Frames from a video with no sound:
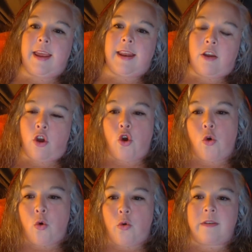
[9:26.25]
and I
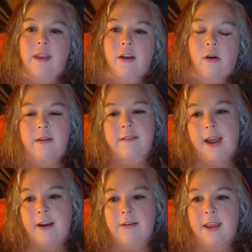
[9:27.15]
go and take an
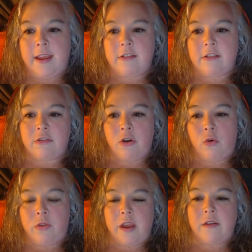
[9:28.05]
entire day and just
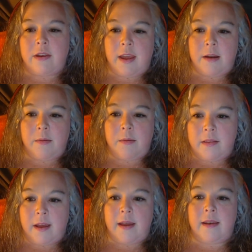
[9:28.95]
go there and get them all
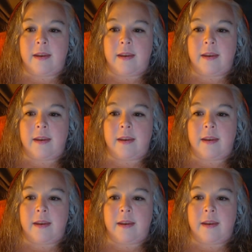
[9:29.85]
done.